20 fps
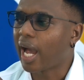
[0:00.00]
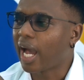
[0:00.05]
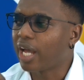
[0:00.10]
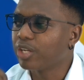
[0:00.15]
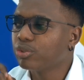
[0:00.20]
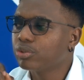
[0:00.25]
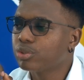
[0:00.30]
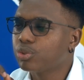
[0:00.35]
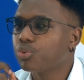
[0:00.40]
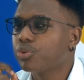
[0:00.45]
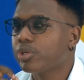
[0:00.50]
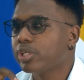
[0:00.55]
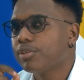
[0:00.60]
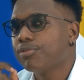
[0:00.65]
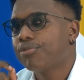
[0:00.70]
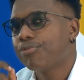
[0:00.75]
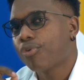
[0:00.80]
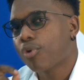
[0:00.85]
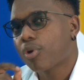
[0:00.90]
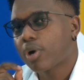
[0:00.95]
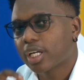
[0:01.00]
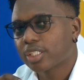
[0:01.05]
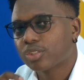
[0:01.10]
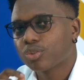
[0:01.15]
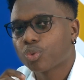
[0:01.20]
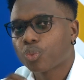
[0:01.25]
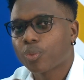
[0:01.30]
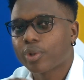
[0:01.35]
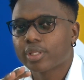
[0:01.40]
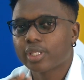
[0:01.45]
I used to really focus
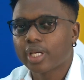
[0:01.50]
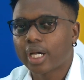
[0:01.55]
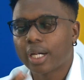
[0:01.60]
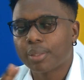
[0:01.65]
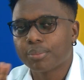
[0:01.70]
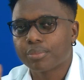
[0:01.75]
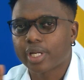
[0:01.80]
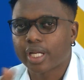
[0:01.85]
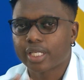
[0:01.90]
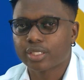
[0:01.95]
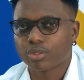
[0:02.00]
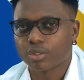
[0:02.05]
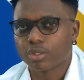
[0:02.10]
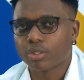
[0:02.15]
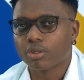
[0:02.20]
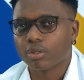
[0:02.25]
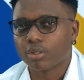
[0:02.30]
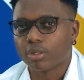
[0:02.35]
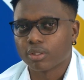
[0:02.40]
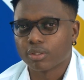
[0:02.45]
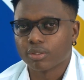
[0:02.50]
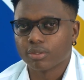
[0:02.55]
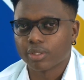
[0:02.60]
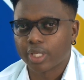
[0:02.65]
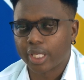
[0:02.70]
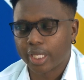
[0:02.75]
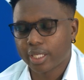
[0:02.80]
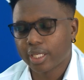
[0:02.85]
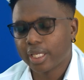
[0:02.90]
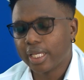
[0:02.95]
on whether I'm right or wrong.
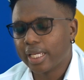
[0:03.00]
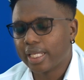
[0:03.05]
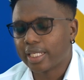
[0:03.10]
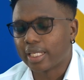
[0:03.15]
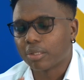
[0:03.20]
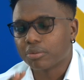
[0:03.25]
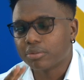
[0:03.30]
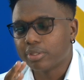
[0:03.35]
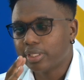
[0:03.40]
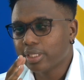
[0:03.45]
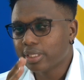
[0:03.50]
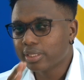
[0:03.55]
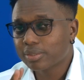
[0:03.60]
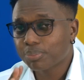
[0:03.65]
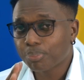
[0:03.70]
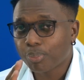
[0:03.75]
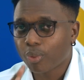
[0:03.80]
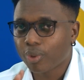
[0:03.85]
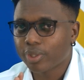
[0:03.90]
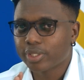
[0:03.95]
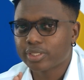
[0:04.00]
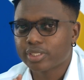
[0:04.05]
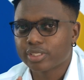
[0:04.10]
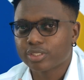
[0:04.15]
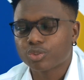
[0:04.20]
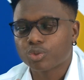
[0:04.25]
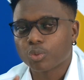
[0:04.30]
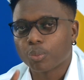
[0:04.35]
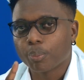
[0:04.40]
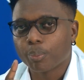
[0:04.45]
Okay, now this point
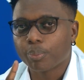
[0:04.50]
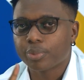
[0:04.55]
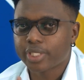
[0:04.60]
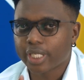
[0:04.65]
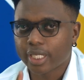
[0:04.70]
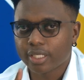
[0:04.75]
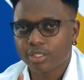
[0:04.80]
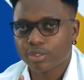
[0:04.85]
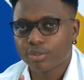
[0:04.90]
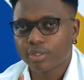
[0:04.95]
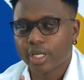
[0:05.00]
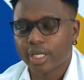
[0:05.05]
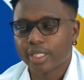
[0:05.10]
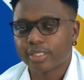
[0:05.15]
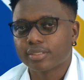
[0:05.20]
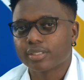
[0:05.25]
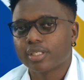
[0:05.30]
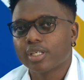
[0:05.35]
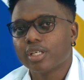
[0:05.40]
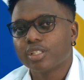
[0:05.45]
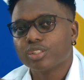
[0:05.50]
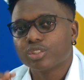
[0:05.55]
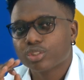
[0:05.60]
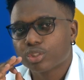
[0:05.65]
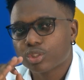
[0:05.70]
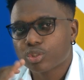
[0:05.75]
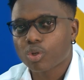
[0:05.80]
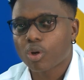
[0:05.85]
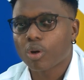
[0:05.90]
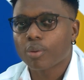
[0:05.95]
is to tell you guys,
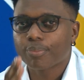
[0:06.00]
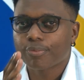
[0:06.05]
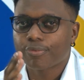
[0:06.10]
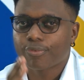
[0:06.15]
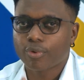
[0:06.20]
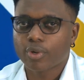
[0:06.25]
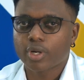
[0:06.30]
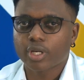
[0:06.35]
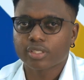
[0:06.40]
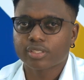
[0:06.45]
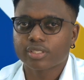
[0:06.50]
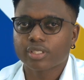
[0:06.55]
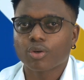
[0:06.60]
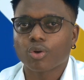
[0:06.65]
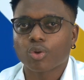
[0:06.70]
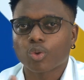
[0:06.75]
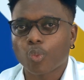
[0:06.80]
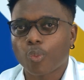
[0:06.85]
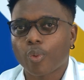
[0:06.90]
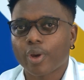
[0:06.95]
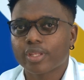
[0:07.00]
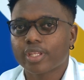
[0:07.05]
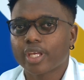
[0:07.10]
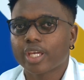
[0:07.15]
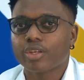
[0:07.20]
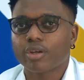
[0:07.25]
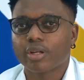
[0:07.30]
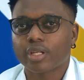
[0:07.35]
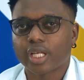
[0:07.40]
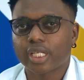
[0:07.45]
stop focusing on whether
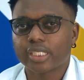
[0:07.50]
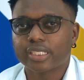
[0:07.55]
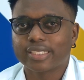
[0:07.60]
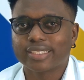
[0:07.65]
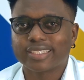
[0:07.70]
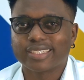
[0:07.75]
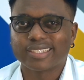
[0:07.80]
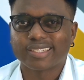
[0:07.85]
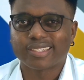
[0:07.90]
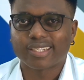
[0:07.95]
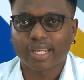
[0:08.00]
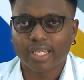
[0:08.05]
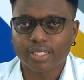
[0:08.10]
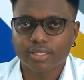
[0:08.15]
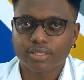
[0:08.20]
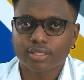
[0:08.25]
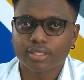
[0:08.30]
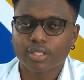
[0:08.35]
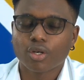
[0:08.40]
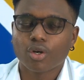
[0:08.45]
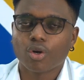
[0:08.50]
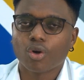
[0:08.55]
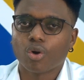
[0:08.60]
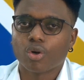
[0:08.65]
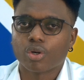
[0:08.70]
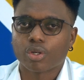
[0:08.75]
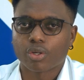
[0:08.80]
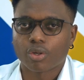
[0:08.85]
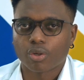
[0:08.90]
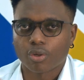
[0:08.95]
your analysis is right
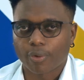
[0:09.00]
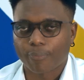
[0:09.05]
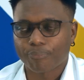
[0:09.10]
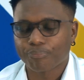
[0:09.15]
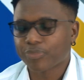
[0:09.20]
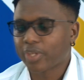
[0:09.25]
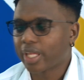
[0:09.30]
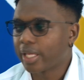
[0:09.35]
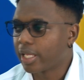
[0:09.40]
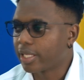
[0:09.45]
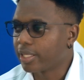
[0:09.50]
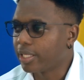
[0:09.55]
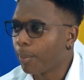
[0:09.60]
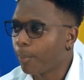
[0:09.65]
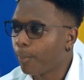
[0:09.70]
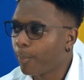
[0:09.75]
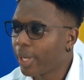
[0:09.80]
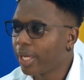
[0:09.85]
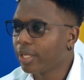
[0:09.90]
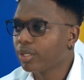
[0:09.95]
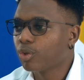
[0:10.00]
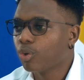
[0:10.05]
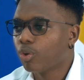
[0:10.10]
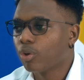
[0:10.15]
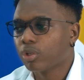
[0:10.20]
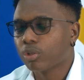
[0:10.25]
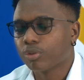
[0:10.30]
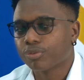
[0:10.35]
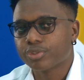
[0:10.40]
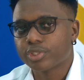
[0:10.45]
or wrong. The main
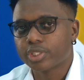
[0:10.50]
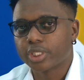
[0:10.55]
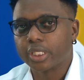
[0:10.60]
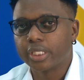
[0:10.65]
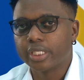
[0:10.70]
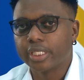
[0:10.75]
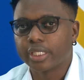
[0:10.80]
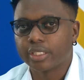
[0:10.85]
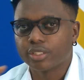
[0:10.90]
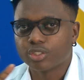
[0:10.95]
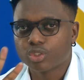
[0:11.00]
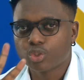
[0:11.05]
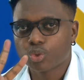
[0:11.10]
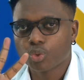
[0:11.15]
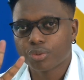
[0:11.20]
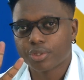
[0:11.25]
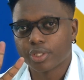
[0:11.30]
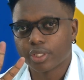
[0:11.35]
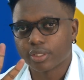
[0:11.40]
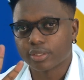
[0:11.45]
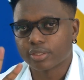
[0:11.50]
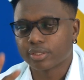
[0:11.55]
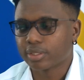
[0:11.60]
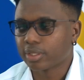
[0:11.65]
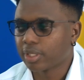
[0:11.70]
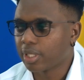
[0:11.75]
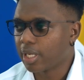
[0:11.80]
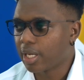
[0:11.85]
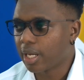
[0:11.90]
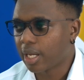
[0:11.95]
goal of trading is 2 things:
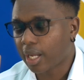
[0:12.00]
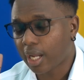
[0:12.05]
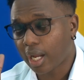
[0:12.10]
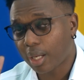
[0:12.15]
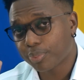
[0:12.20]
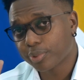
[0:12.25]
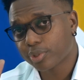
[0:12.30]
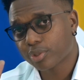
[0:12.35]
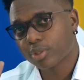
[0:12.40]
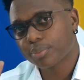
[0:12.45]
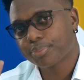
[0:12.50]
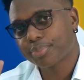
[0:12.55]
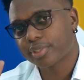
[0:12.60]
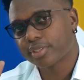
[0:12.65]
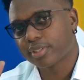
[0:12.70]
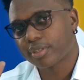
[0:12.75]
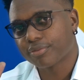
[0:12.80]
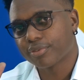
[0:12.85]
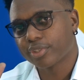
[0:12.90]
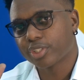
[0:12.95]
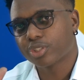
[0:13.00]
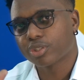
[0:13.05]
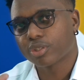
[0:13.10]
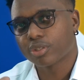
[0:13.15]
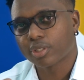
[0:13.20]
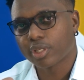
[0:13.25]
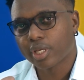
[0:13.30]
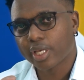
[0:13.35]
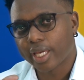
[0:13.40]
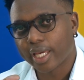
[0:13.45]
capital
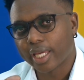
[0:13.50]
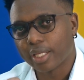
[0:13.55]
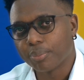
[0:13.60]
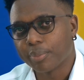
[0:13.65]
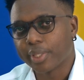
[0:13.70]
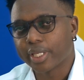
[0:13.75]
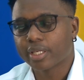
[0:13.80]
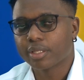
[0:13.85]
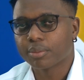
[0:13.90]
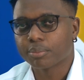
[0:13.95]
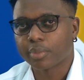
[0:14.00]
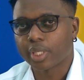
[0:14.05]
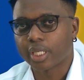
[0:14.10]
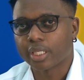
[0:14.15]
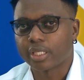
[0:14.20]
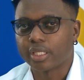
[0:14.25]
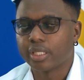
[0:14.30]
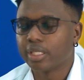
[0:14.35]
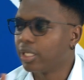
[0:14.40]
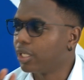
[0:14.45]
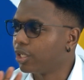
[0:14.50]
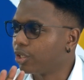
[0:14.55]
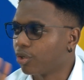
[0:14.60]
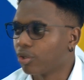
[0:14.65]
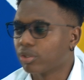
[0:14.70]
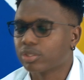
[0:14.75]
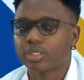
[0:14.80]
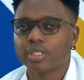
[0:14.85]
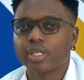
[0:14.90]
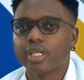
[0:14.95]
preservation and making money.
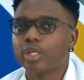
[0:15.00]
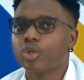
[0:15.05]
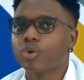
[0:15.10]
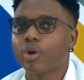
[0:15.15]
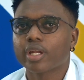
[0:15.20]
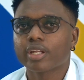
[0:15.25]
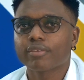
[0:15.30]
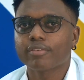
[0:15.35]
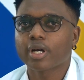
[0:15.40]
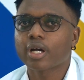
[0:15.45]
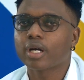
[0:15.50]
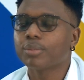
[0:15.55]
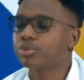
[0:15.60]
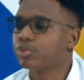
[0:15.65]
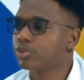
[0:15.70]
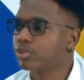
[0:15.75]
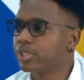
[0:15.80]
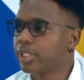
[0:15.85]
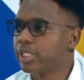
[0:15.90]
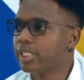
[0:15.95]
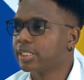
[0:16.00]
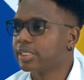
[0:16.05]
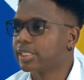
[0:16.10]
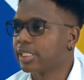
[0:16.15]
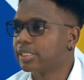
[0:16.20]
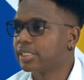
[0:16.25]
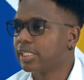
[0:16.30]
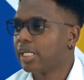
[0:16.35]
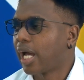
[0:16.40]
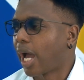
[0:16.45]
No one ever comes to trading
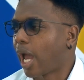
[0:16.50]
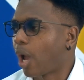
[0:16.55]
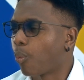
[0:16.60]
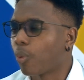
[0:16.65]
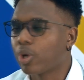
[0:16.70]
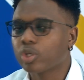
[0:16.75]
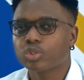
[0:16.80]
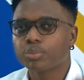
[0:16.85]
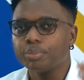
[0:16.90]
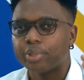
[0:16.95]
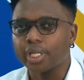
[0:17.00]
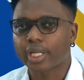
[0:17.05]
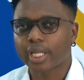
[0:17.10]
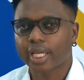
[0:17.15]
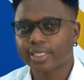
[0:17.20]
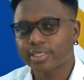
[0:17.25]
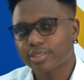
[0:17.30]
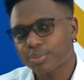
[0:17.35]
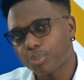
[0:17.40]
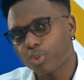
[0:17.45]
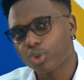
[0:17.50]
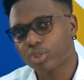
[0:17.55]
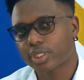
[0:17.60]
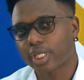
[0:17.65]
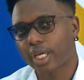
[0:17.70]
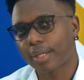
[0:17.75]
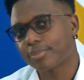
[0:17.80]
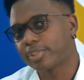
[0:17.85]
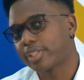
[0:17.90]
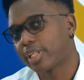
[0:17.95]
says, I want to be right more
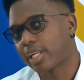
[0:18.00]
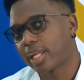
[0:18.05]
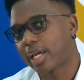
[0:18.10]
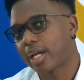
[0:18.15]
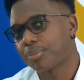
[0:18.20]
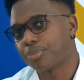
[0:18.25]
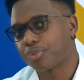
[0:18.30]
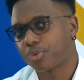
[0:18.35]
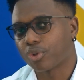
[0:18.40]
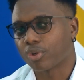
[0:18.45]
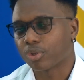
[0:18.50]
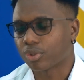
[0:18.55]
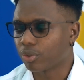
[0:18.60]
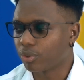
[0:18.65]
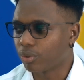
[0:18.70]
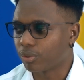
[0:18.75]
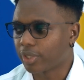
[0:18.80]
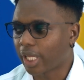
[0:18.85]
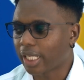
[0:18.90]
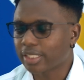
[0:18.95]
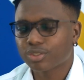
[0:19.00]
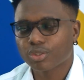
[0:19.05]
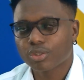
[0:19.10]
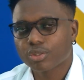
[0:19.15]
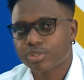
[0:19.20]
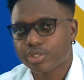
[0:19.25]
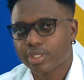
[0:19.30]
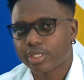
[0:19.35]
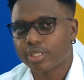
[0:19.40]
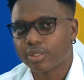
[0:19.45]
times than I am wrong. No, that's
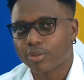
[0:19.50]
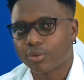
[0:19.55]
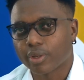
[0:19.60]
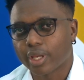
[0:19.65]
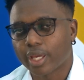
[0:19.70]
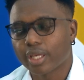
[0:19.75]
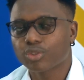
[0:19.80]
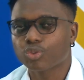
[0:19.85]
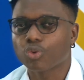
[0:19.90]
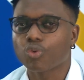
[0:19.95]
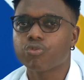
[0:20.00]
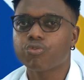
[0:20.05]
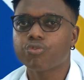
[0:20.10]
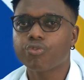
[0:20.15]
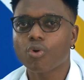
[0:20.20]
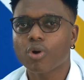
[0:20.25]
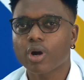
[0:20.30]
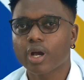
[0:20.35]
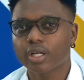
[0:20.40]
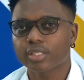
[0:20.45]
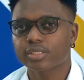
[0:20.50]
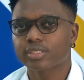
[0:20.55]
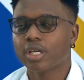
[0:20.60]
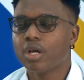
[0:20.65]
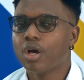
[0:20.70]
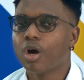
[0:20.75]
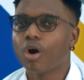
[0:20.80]
not trading. Okay, so focus